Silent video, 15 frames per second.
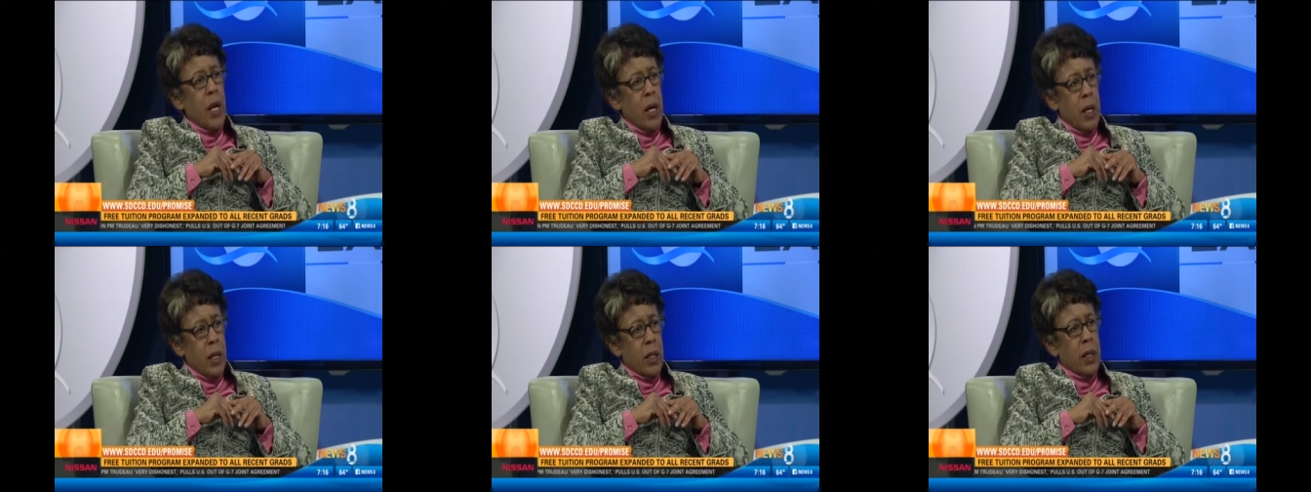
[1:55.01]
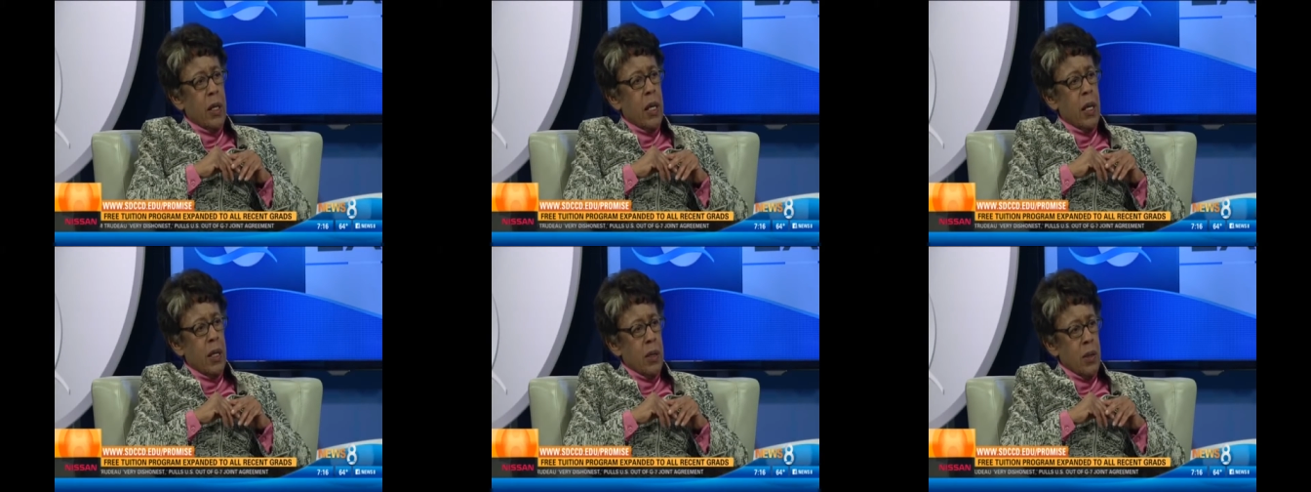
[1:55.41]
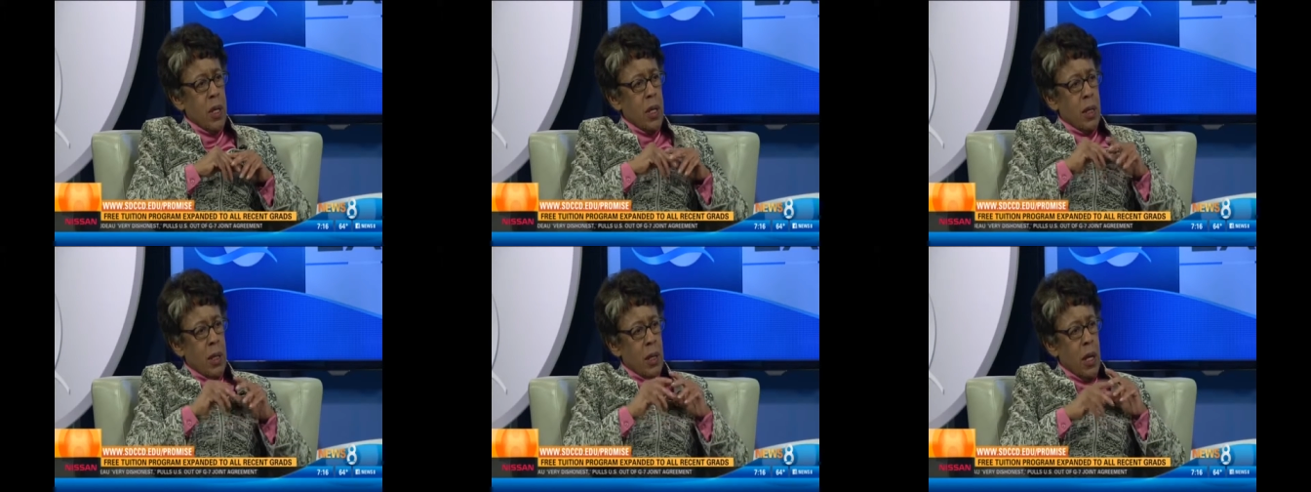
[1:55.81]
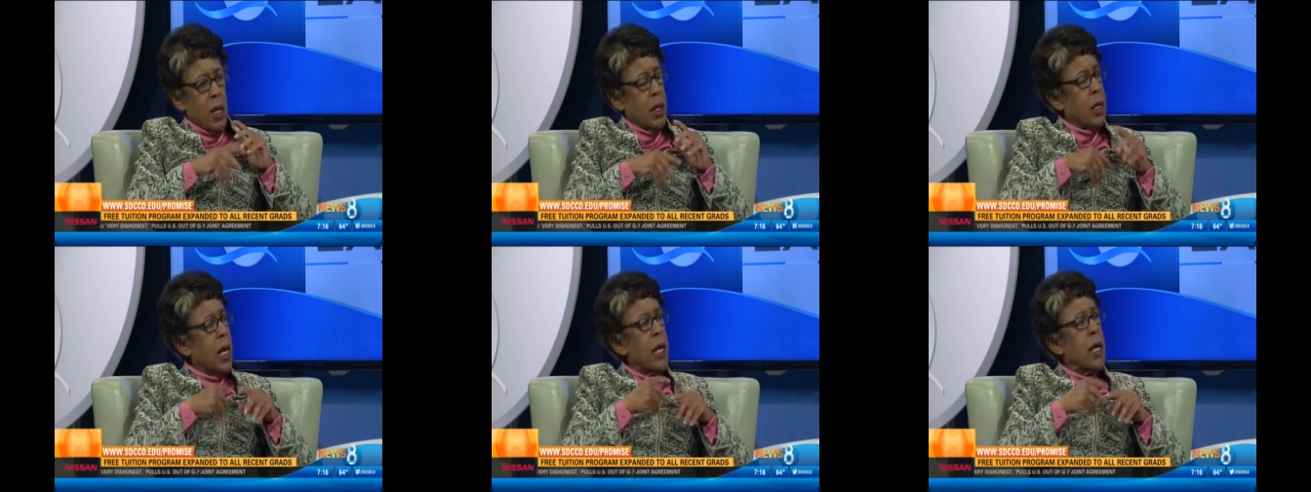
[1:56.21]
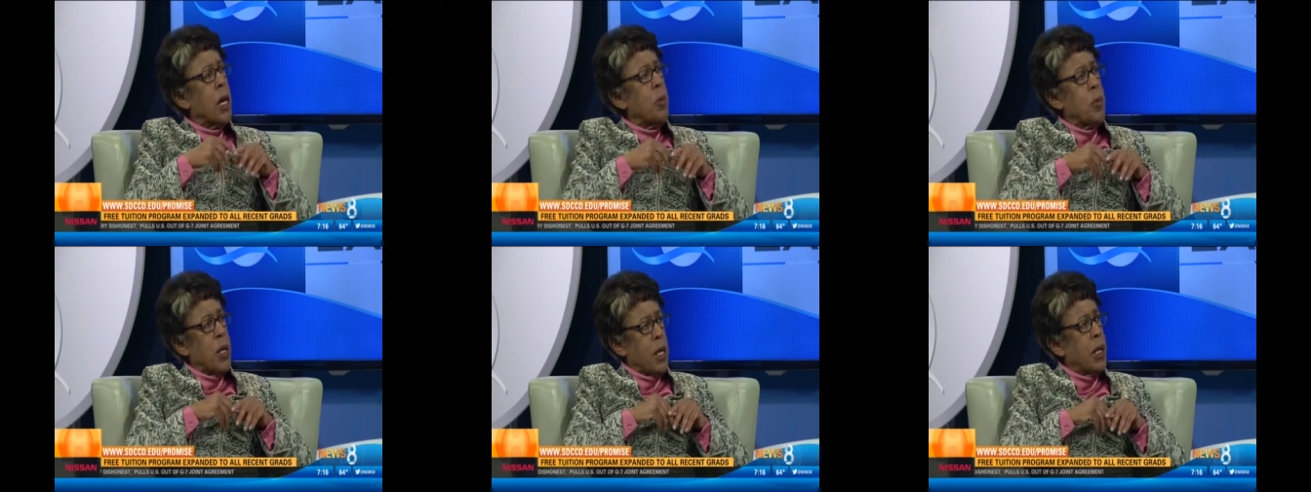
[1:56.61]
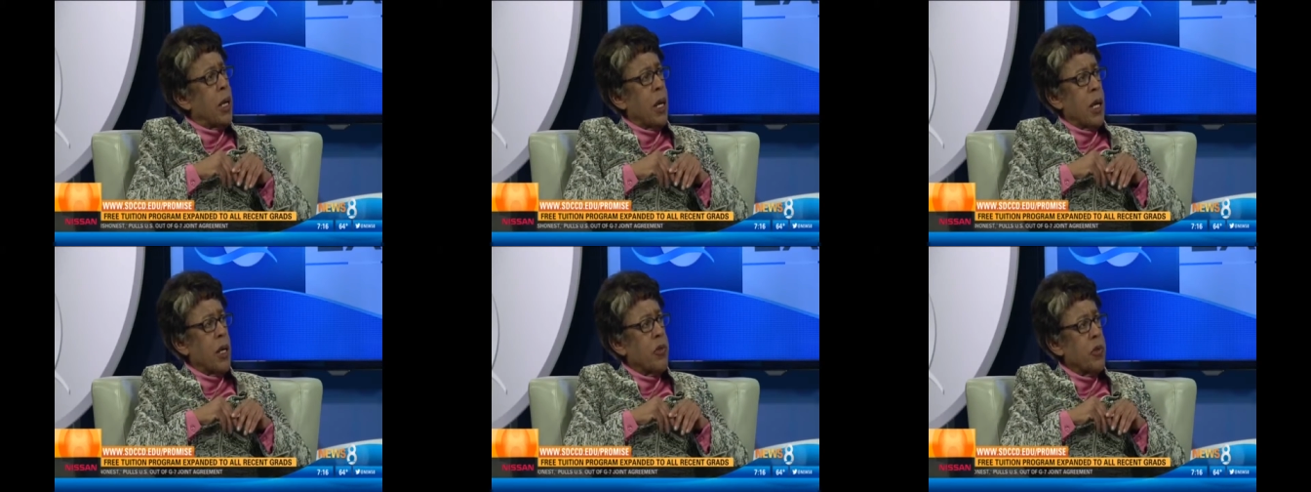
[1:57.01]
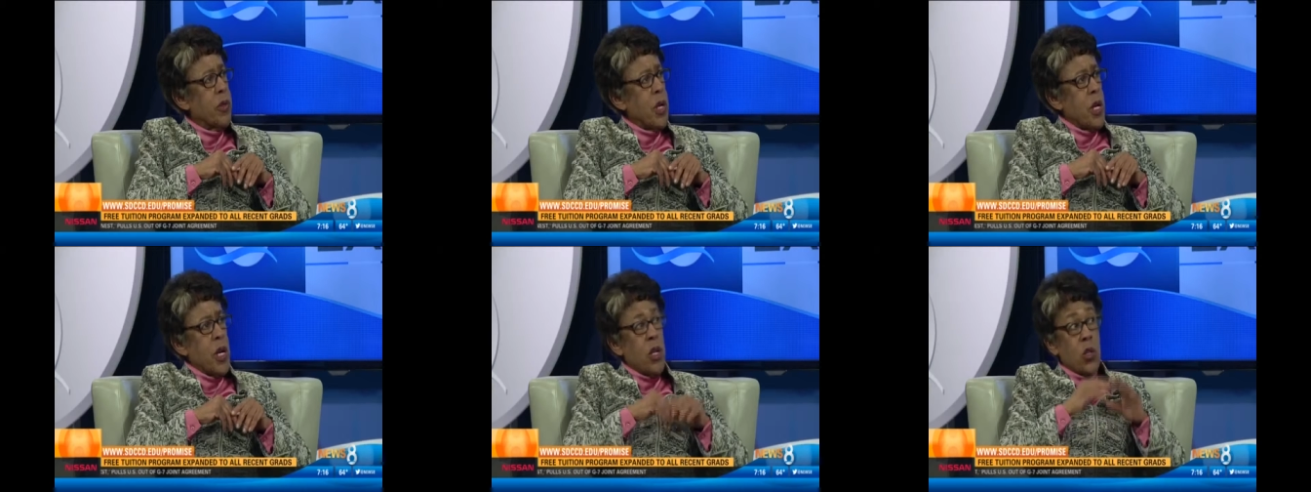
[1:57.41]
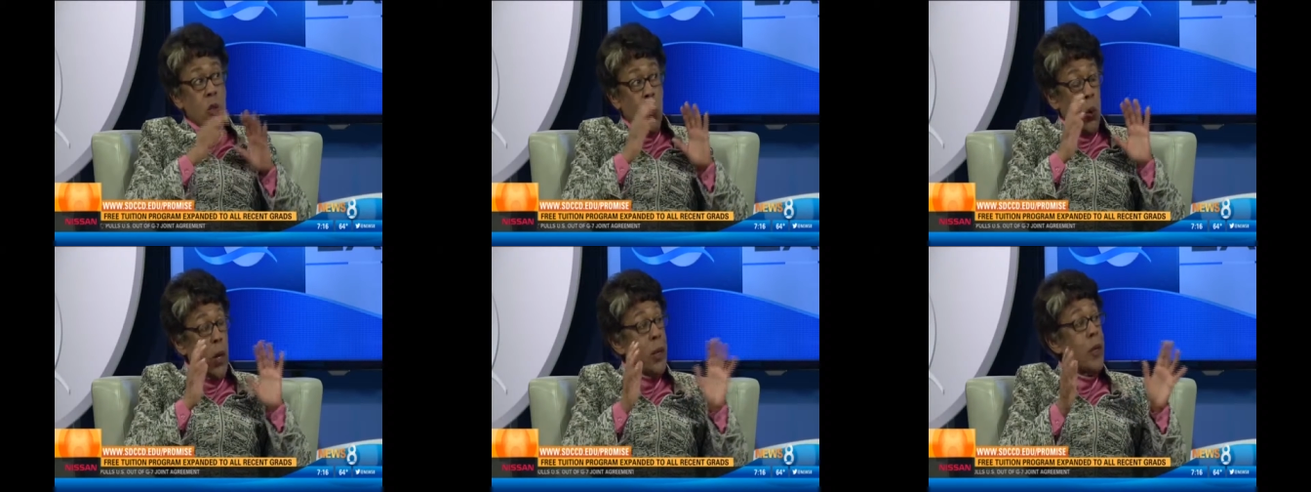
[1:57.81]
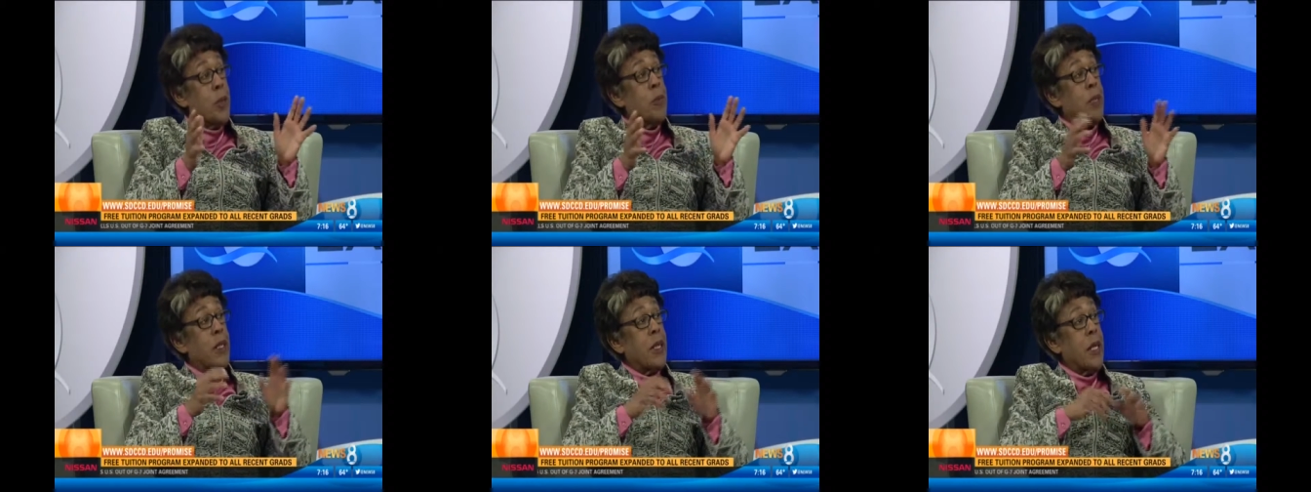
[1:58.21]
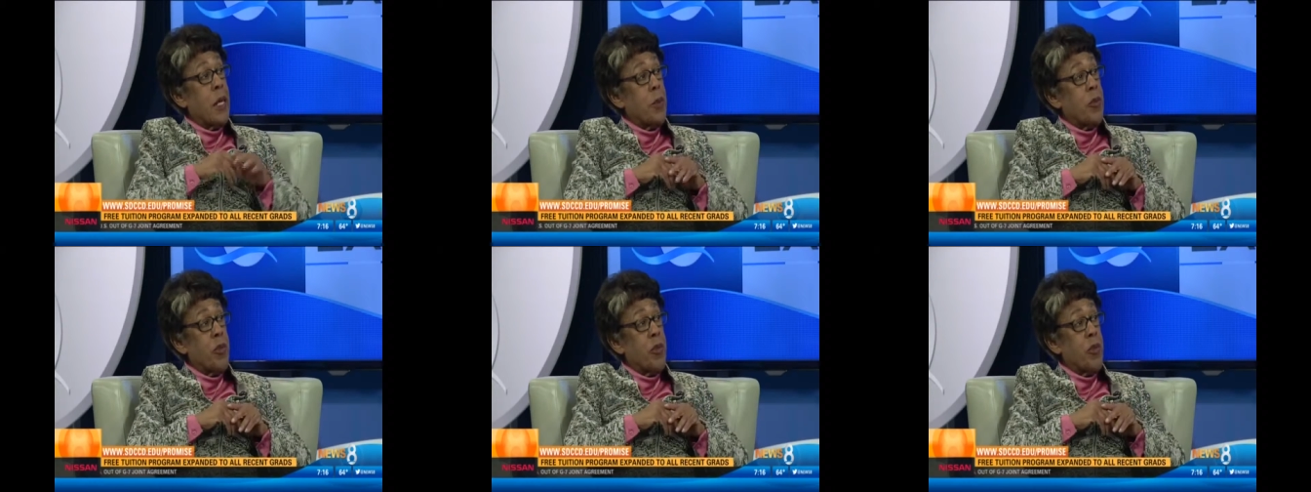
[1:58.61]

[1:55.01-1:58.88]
uh, get a, a, a, leg up in life is welcome to come